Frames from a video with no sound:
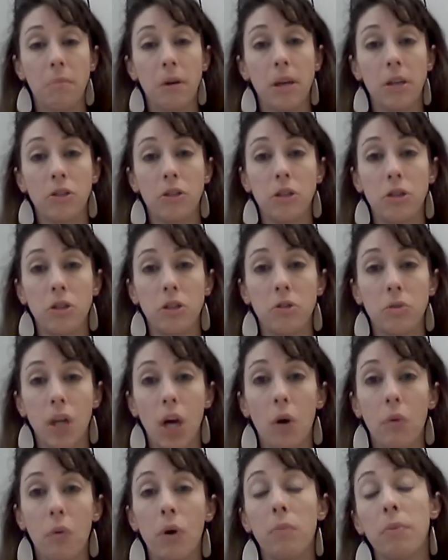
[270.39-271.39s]
Make sure that you
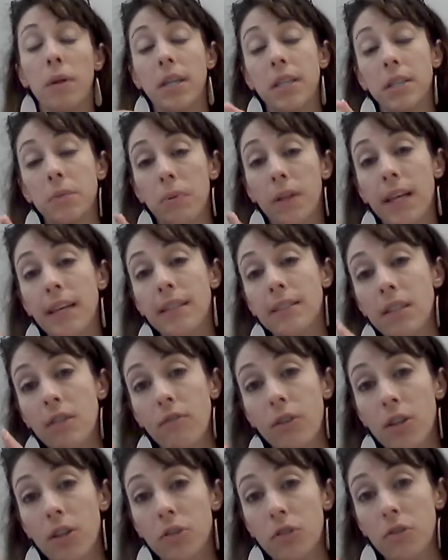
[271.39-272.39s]
know it, but it's Plessy
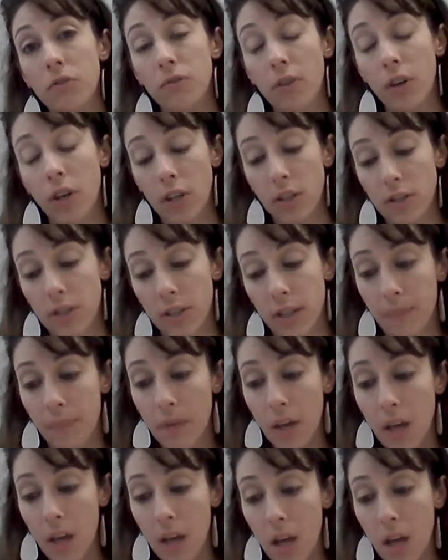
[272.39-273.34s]
versus Ferguson.